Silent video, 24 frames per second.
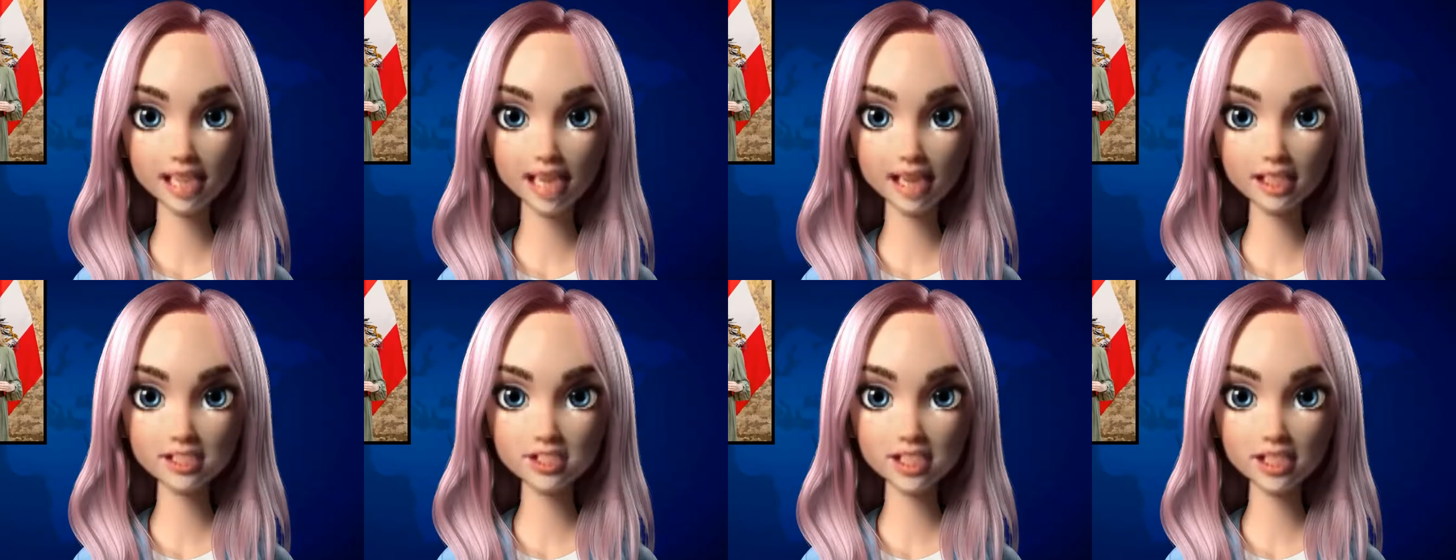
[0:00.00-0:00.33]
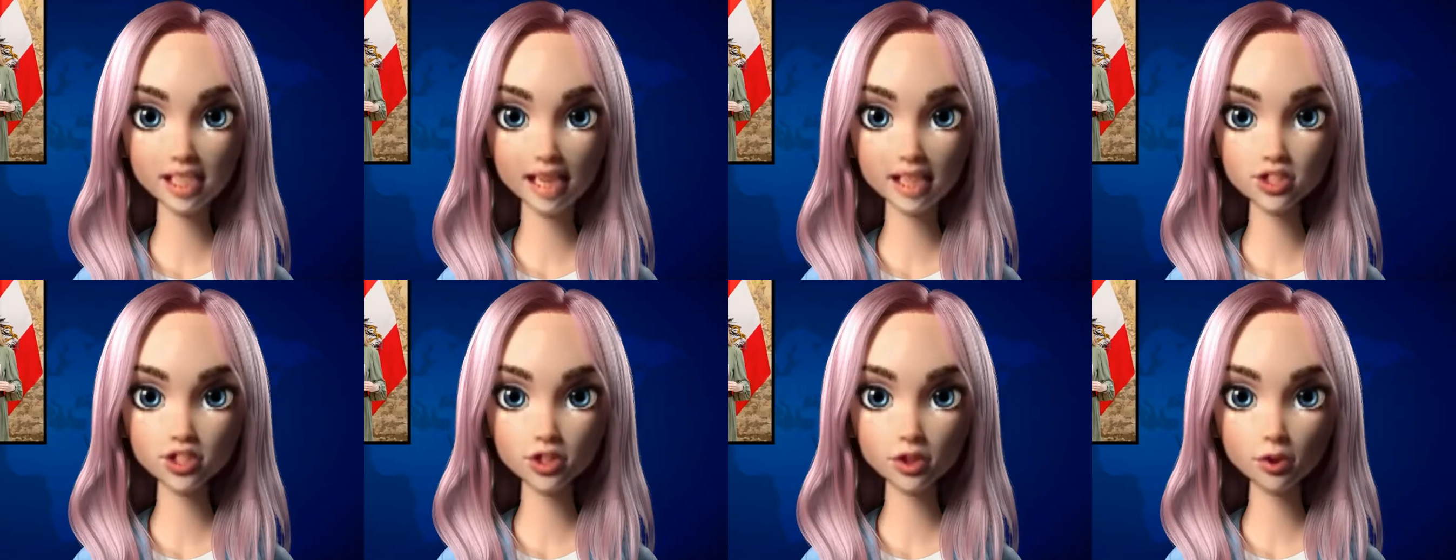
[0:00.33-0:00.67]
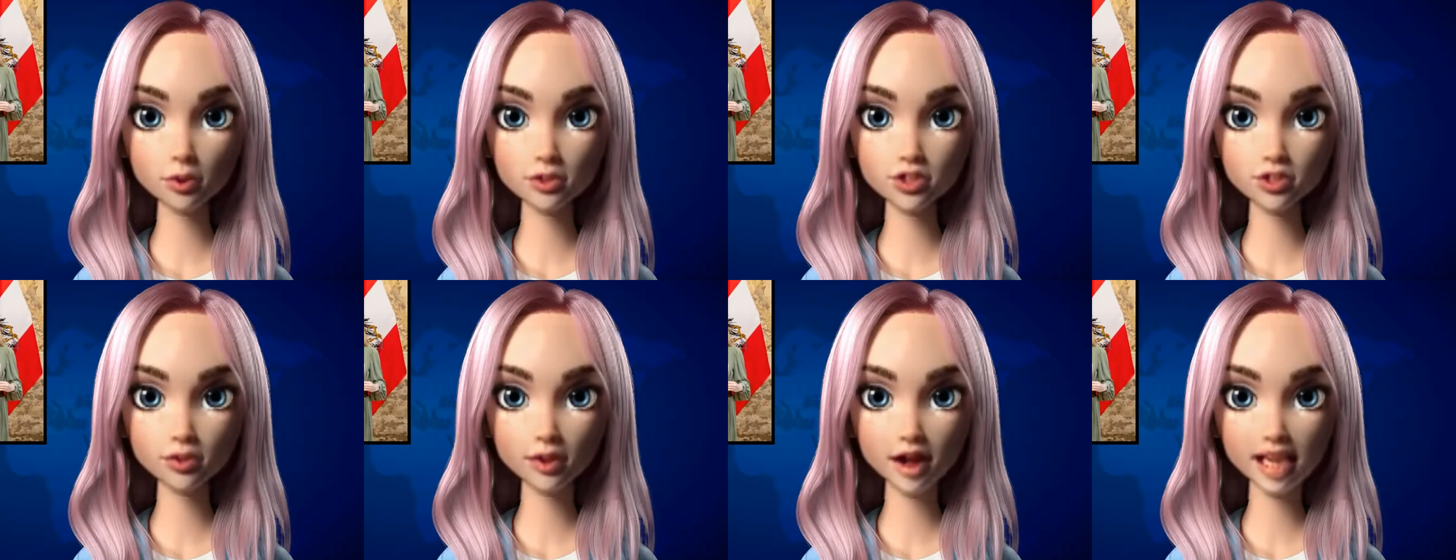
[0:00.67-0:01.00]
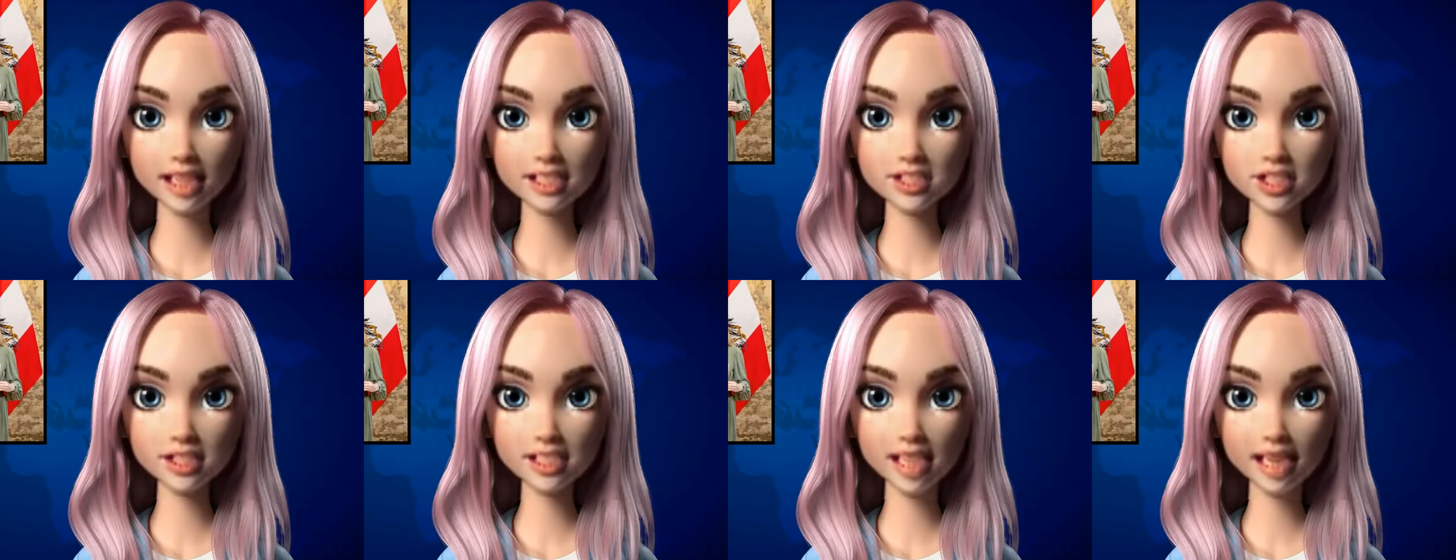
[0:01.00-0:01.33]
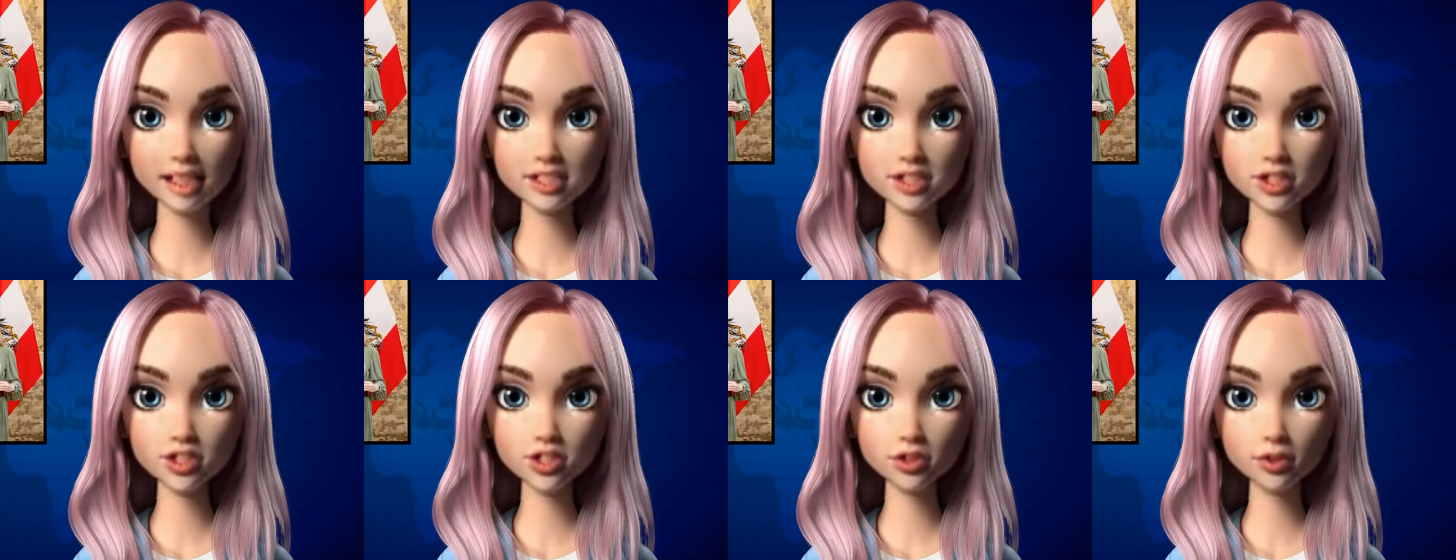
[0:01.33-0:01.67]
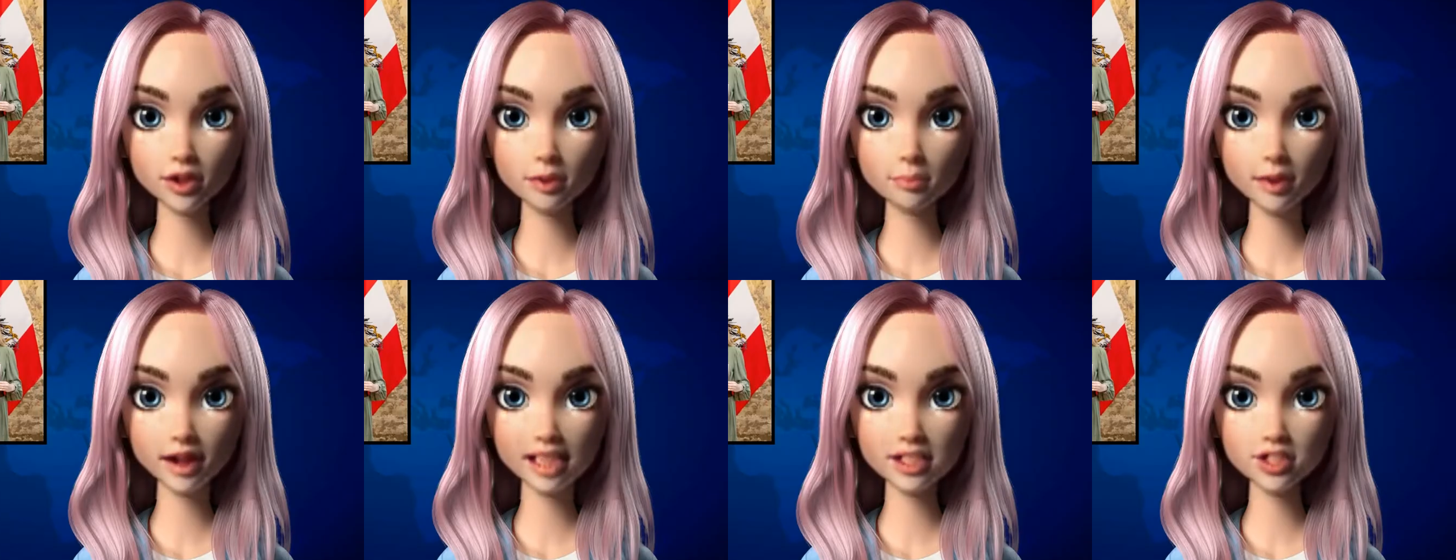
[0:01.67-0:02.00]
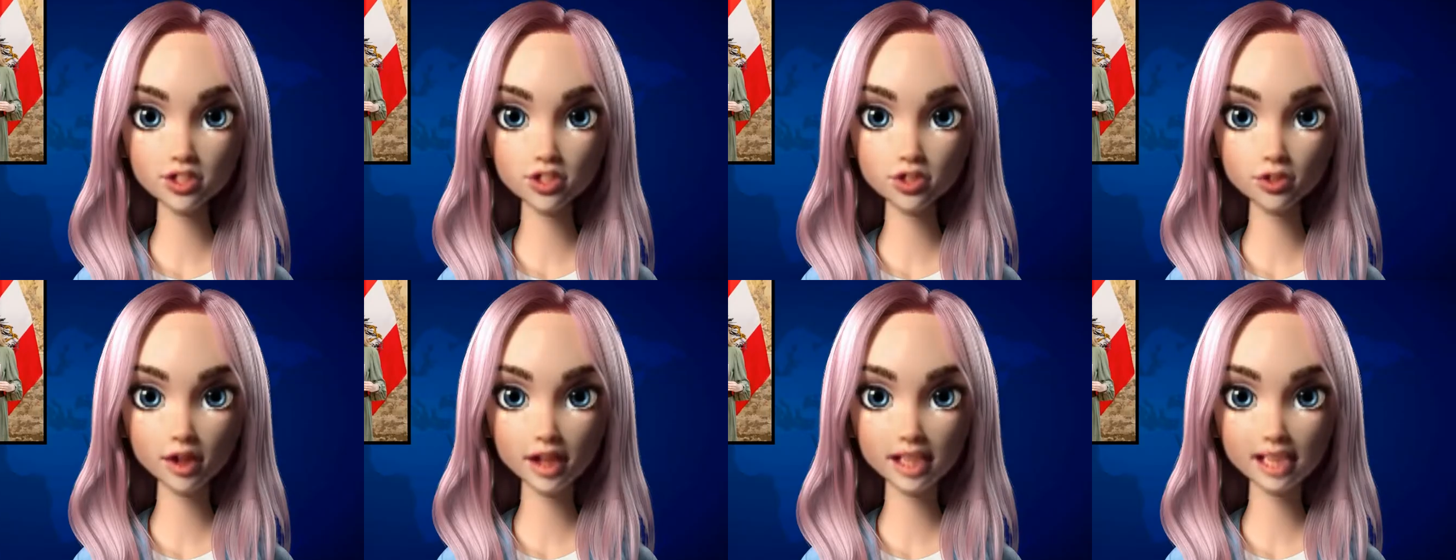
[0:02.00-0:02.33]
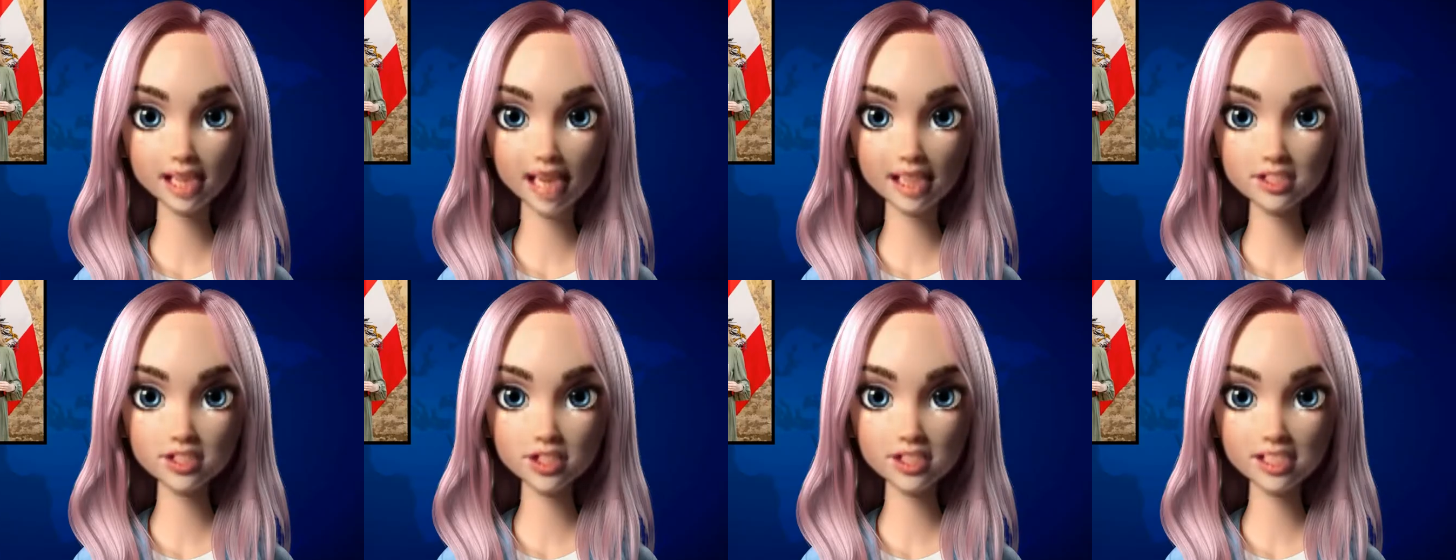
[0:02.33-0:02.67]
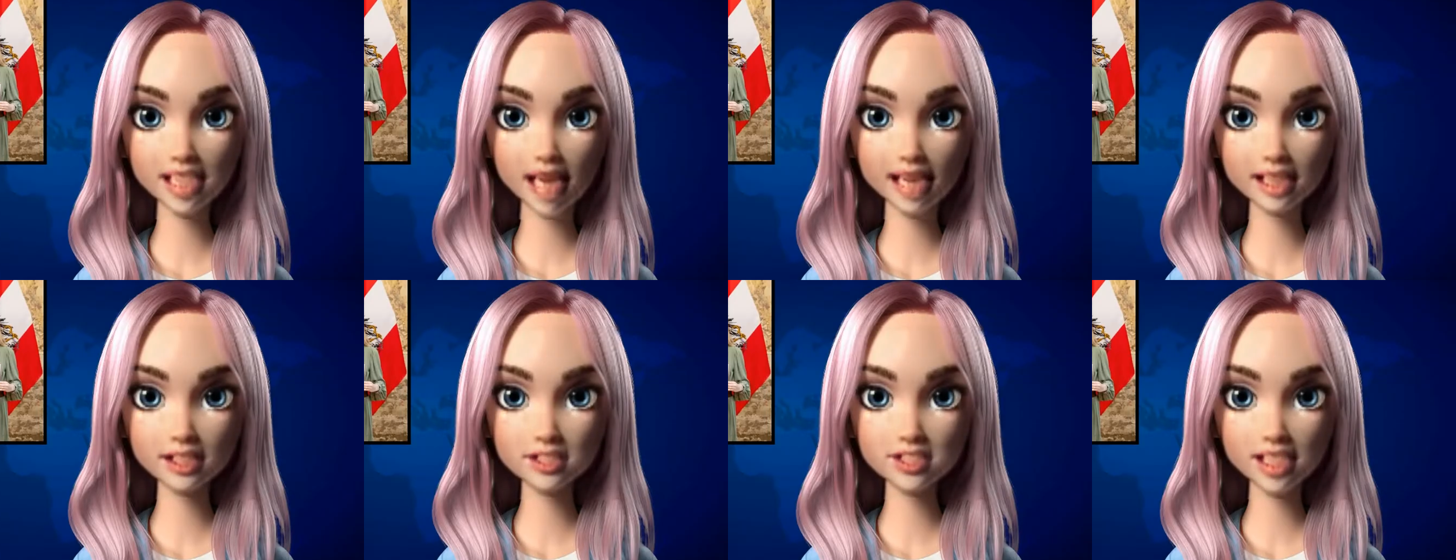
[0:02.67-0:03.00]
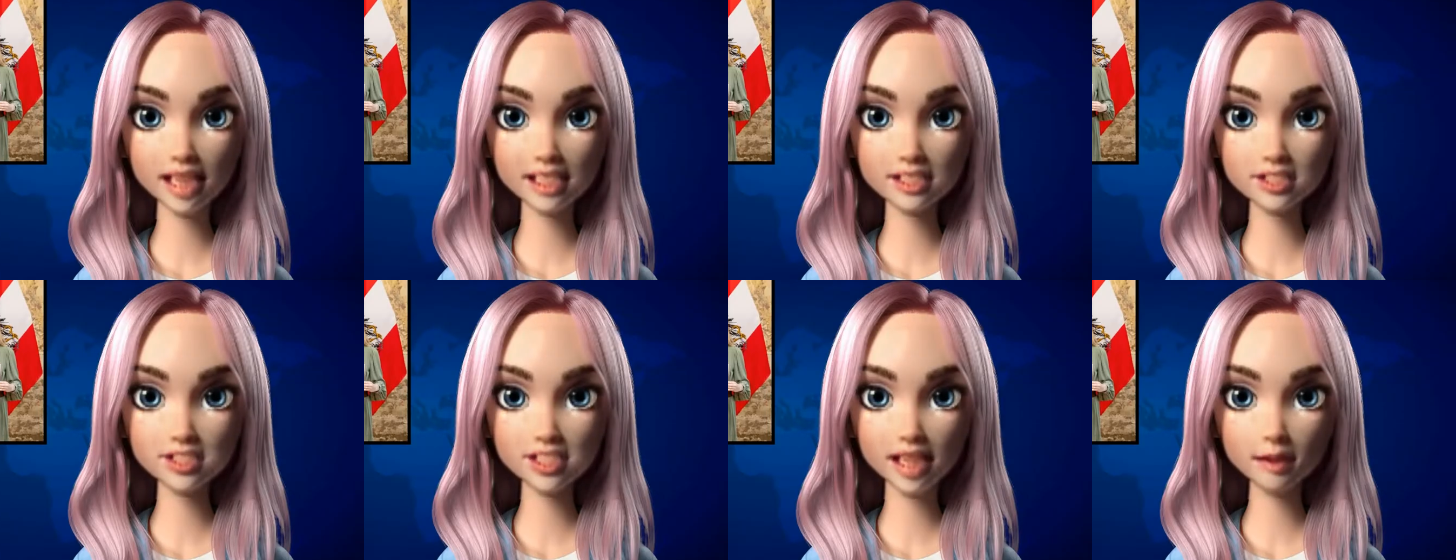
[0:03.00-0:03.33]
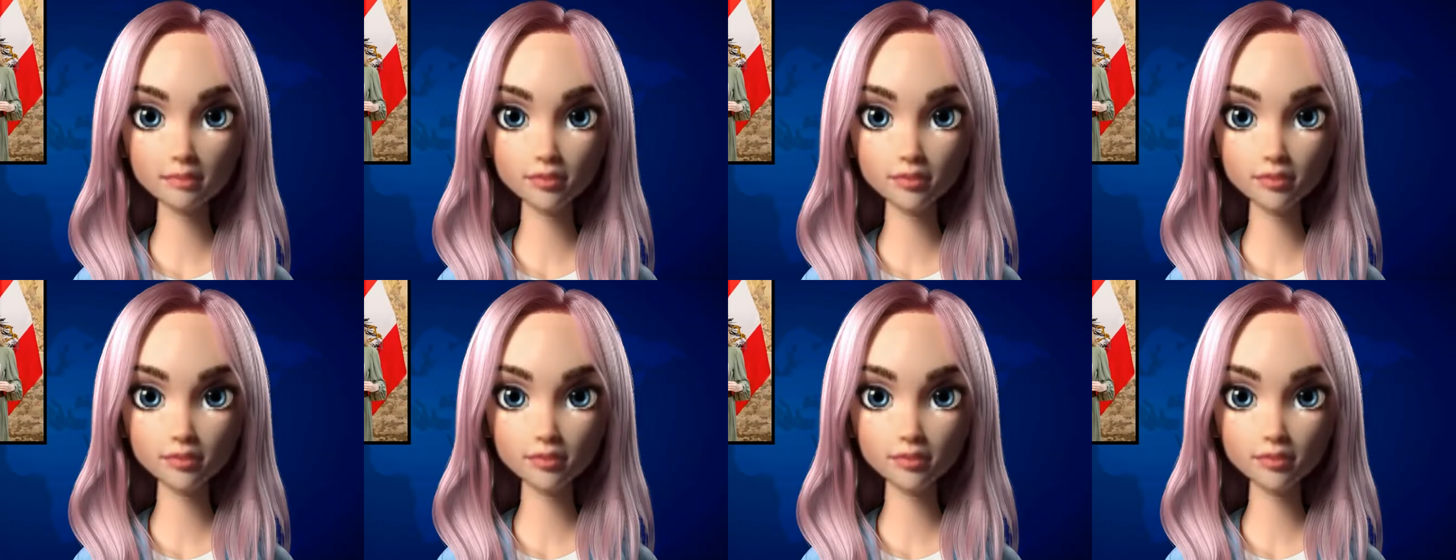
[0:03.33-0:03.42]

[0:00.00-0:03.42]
The International Trade and Industry Ministry yesterday said